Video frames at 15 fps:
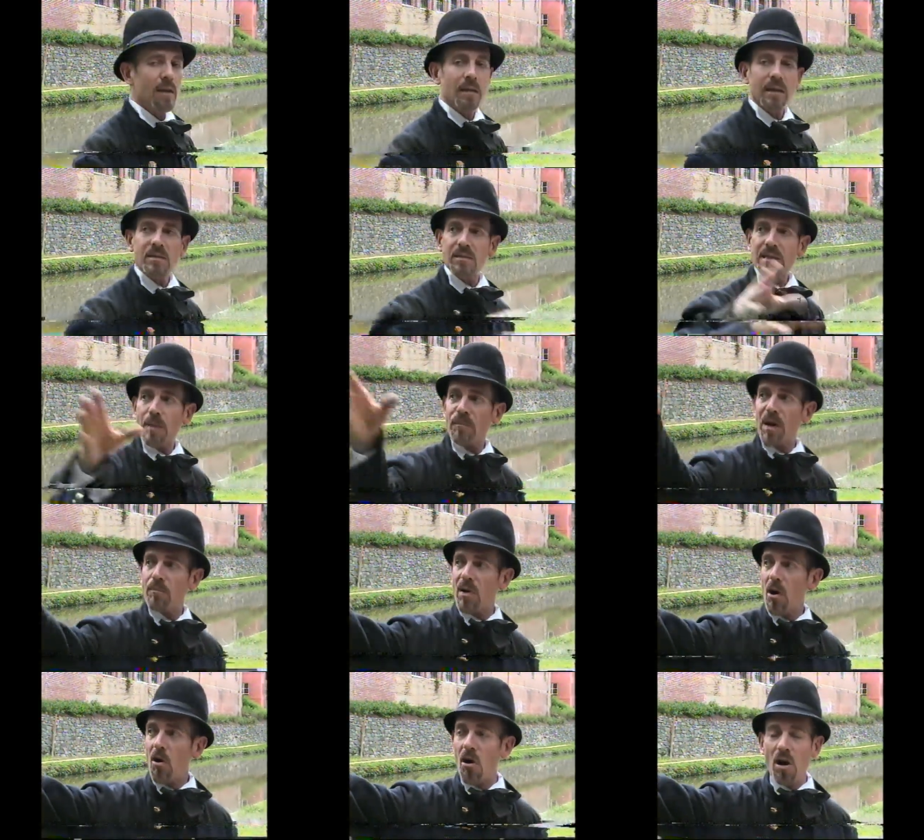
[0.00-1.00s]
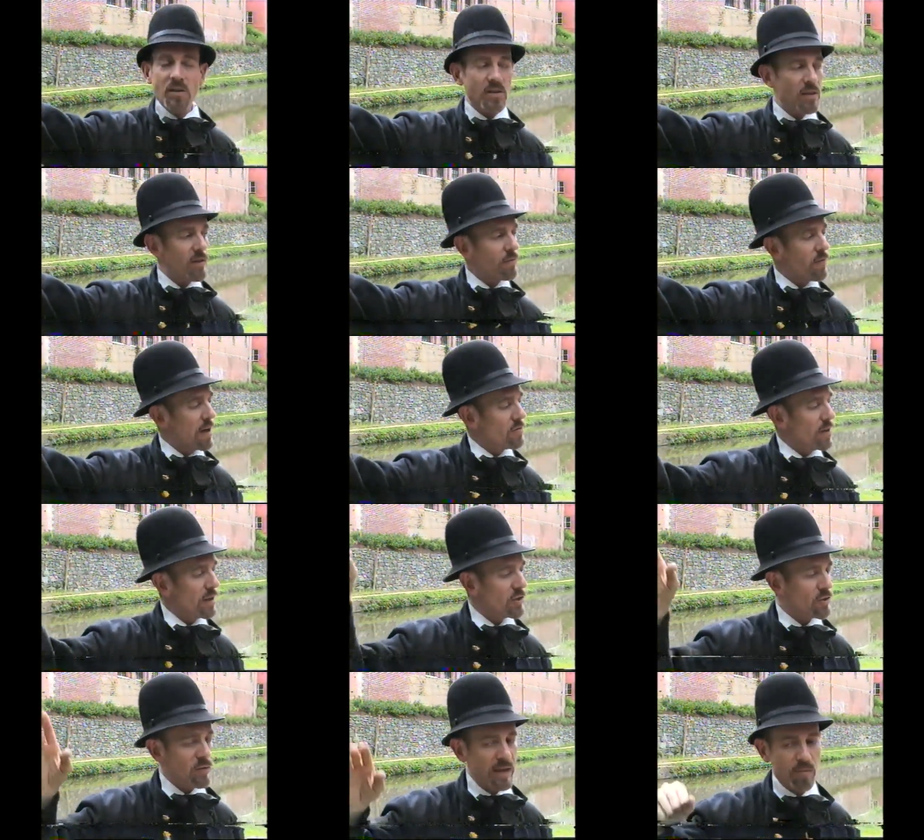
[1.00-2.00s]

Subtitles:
Let's step up onto the Frederick Street